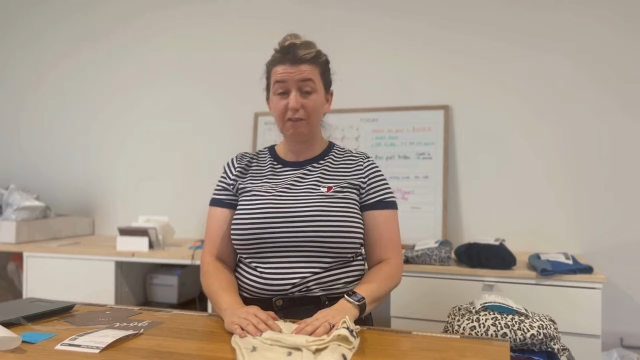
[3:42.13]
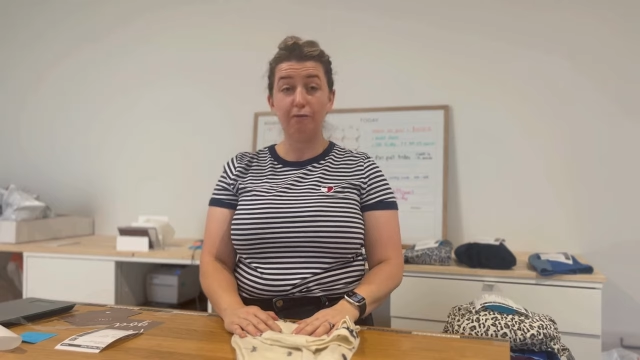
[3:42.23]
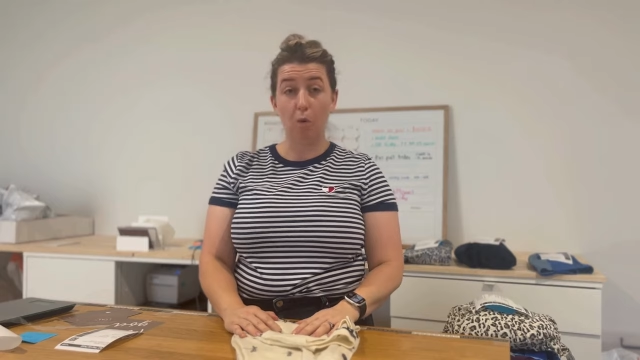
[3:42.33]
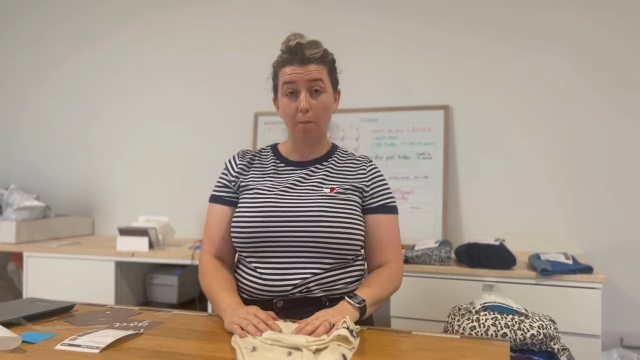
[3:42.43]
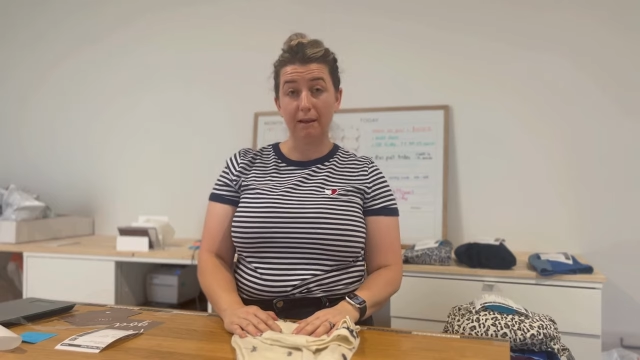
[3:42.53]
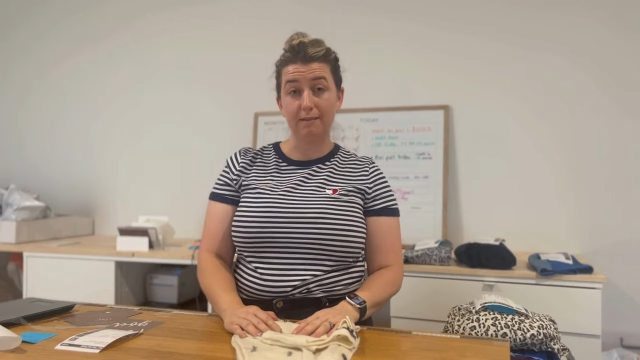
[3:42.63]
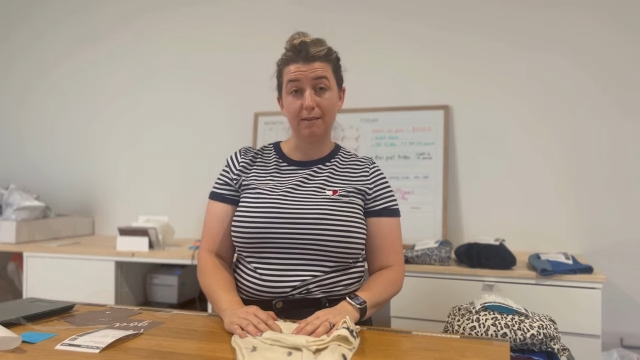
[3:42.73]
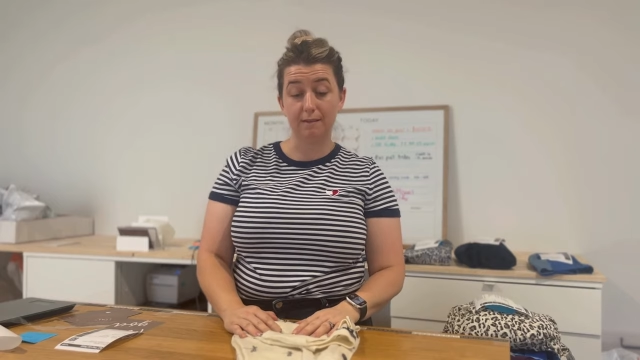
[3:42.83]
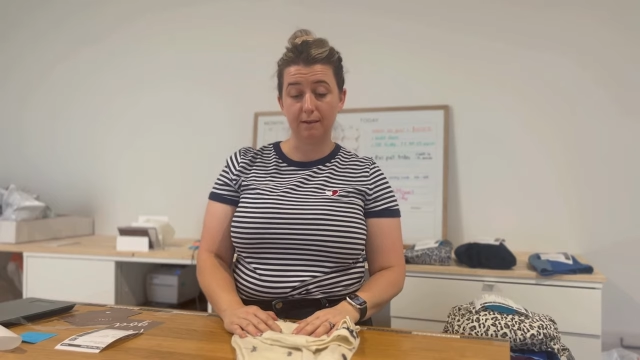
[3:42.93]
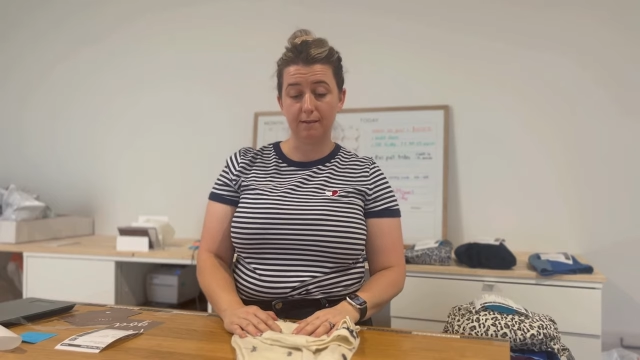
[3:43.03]
four
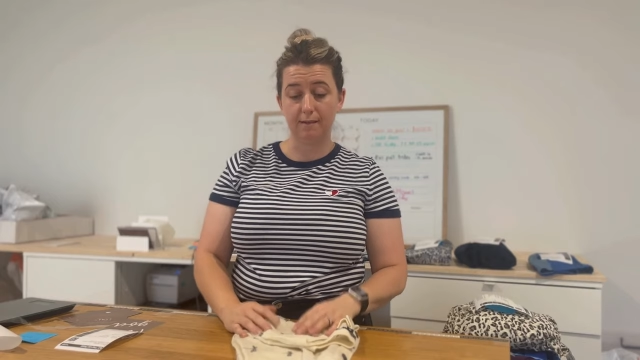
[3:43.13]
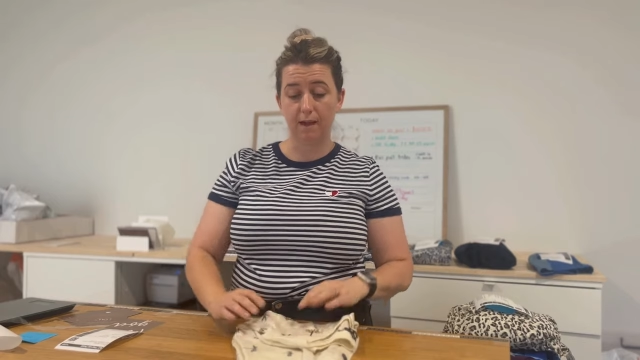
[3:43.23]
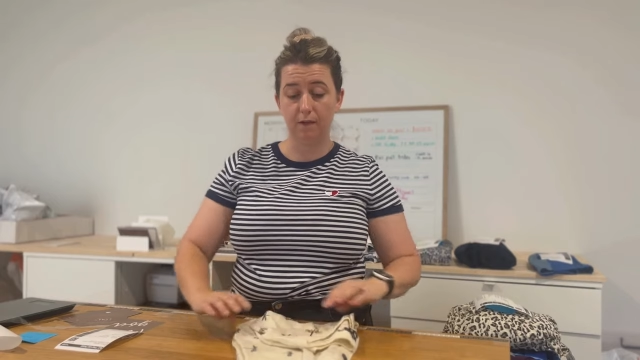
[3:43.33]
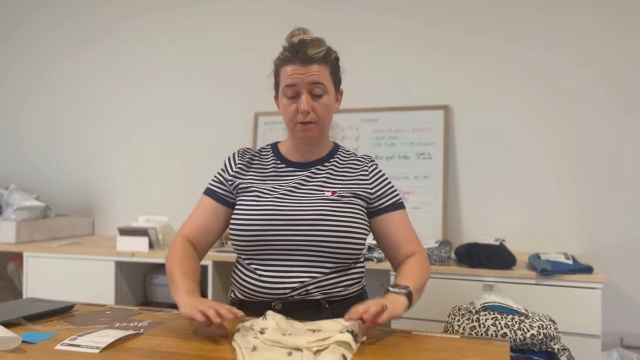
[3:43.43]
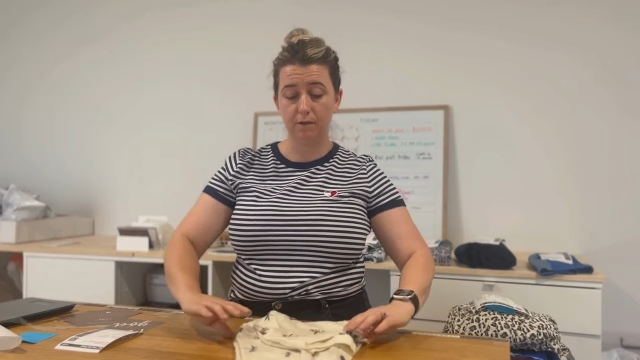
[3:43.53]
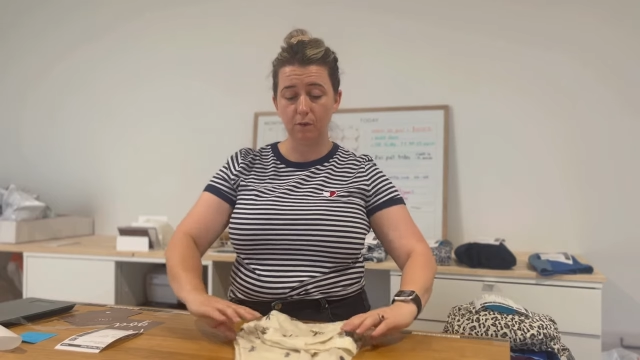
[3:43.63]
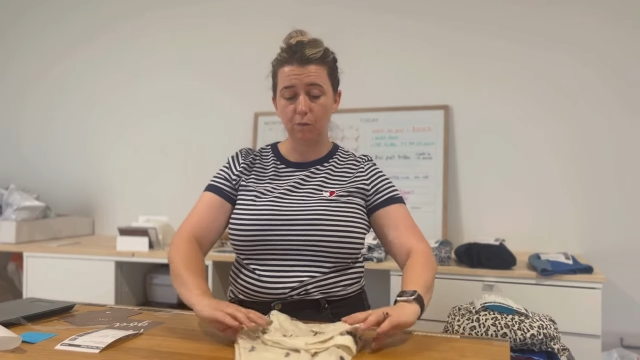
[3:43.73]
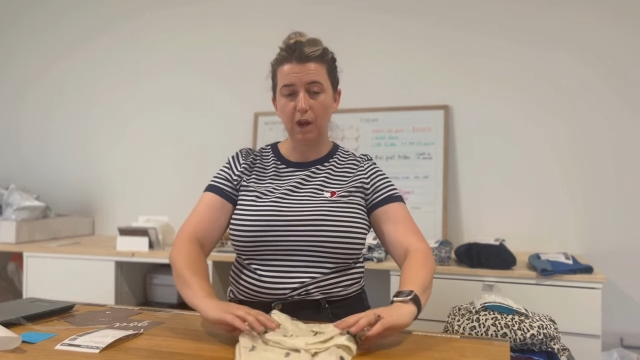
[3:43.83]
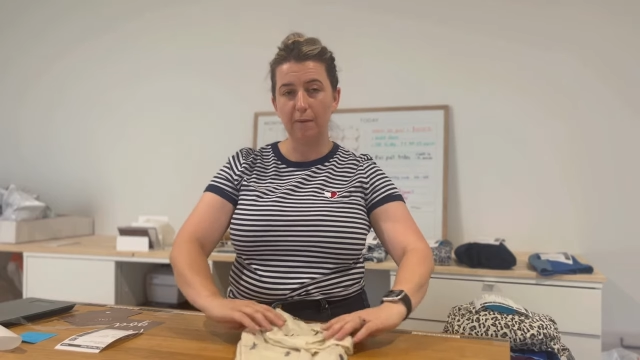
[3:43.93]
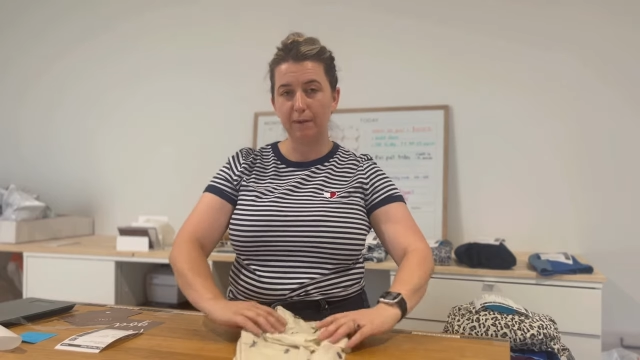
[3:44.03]
months to sell. So
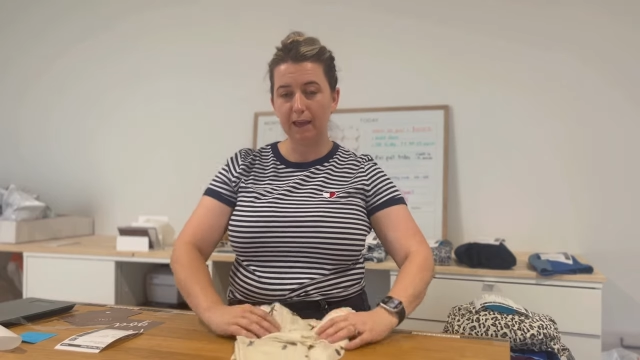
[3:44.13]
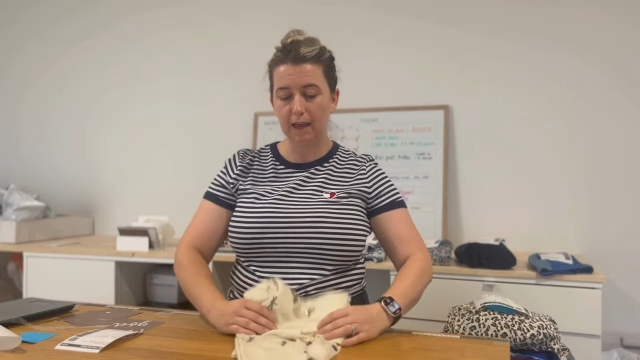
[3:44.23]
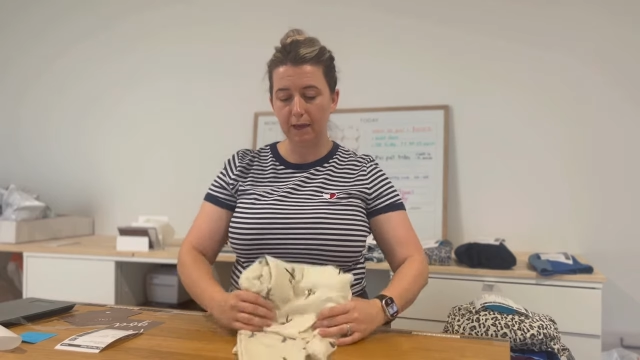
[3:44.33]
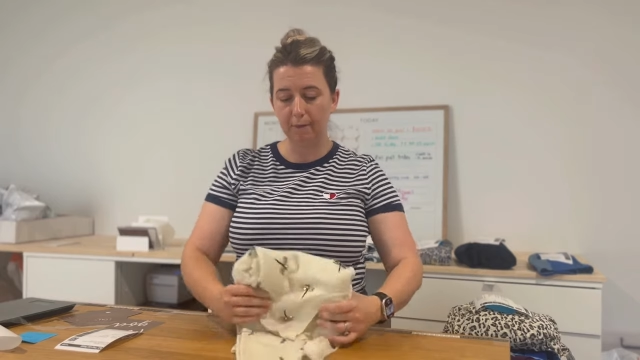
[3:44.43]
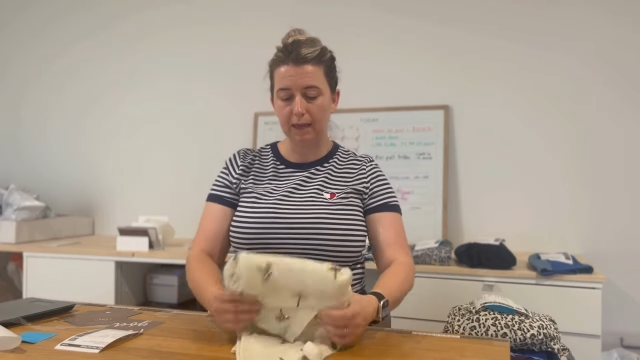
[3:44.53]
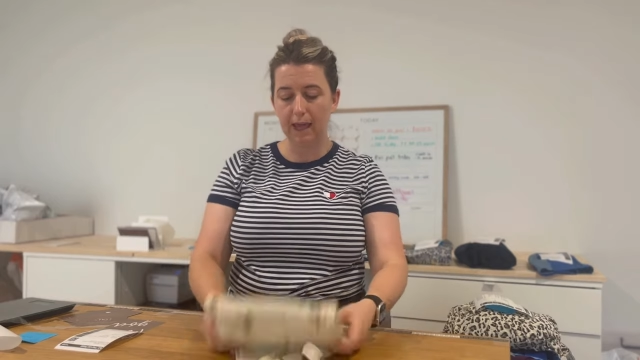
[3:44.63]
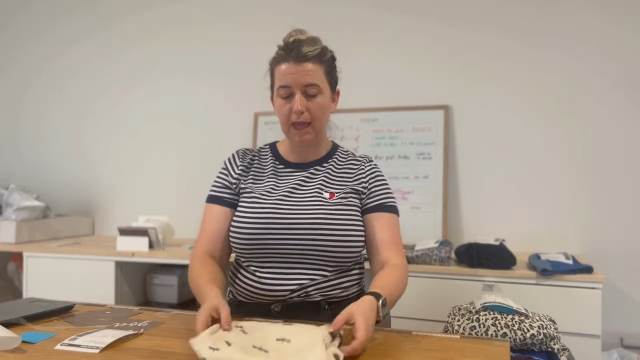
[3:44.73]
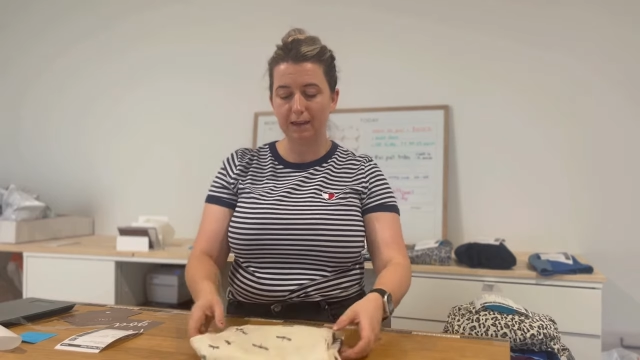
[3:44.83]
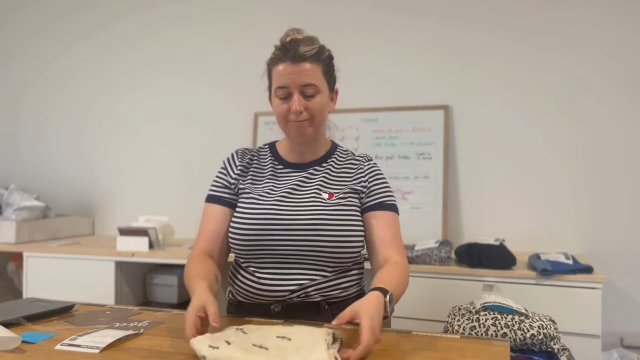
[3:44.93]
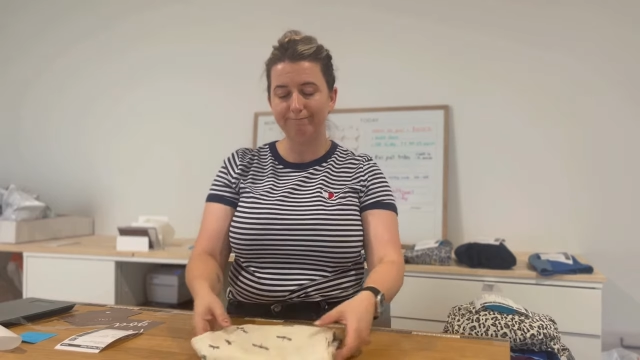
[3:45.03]
would I pick it up
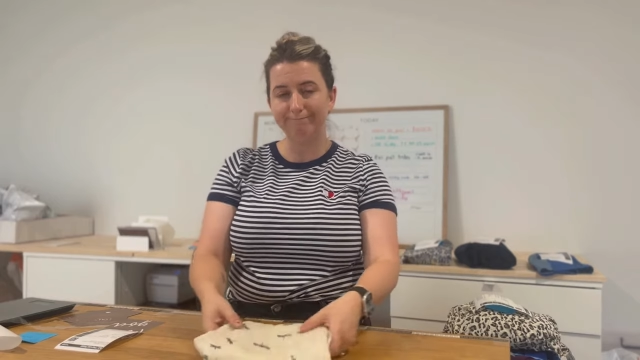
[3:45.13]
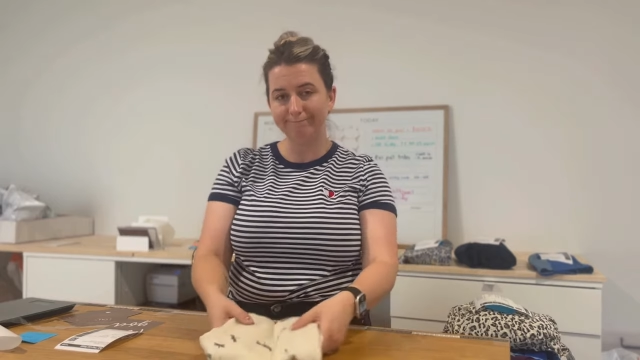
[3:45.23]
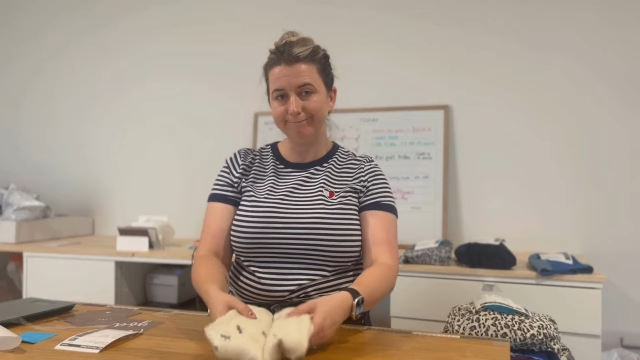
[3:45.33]
again?